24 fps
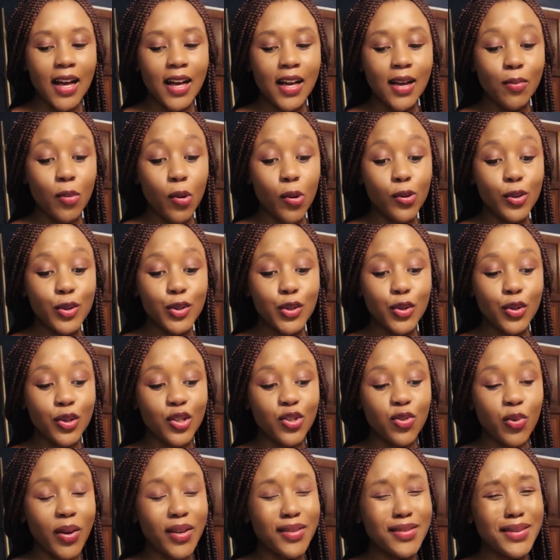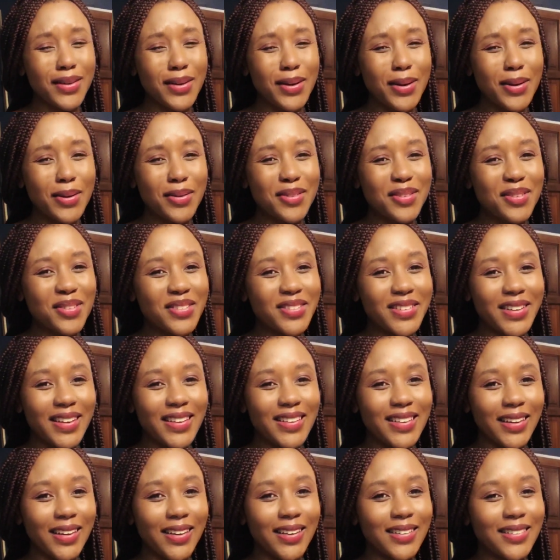Also the dress code,
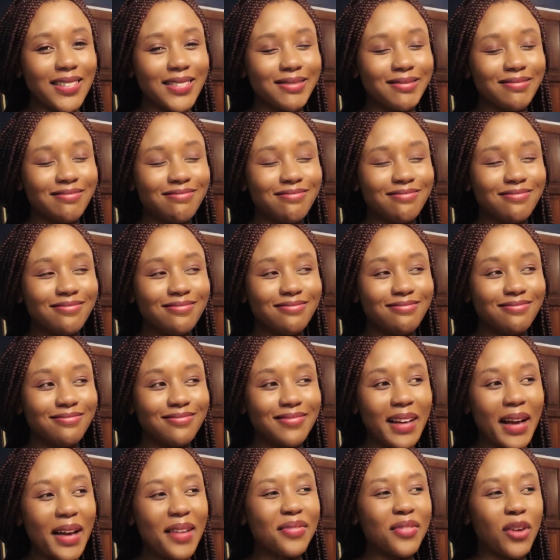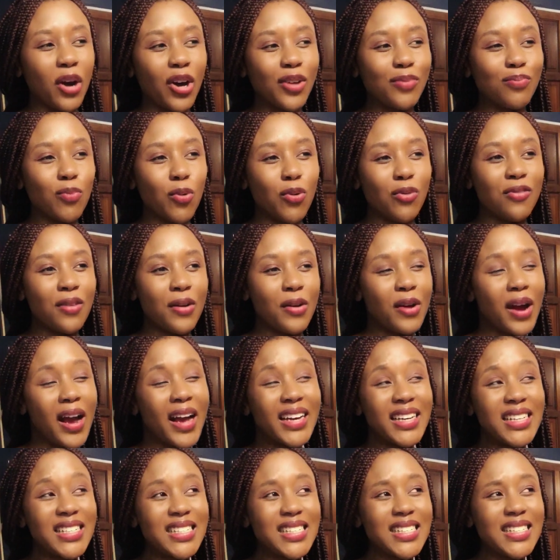like, I've got more
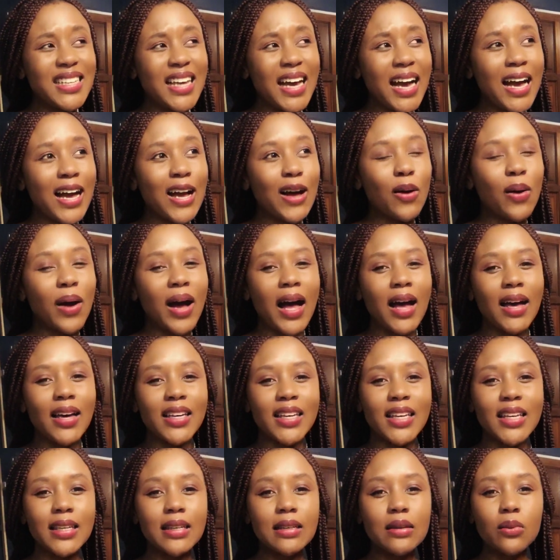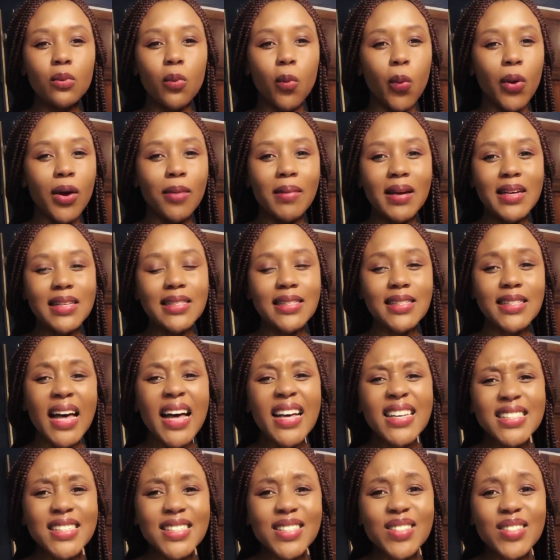variety now. I can wear my
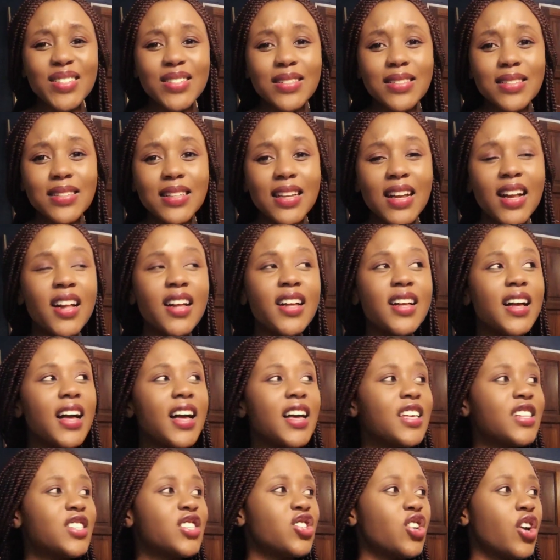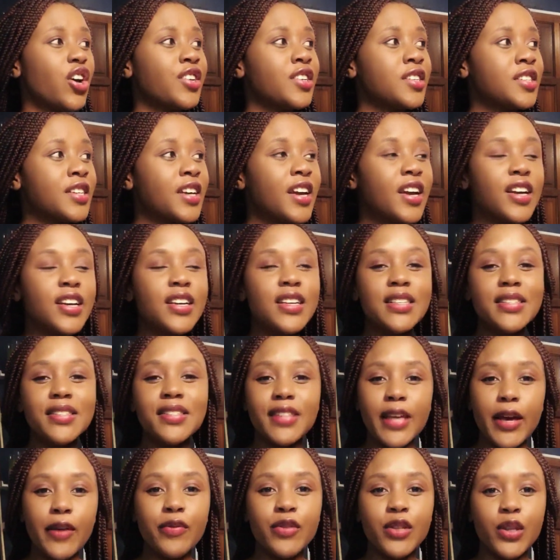sandals. It's not a safety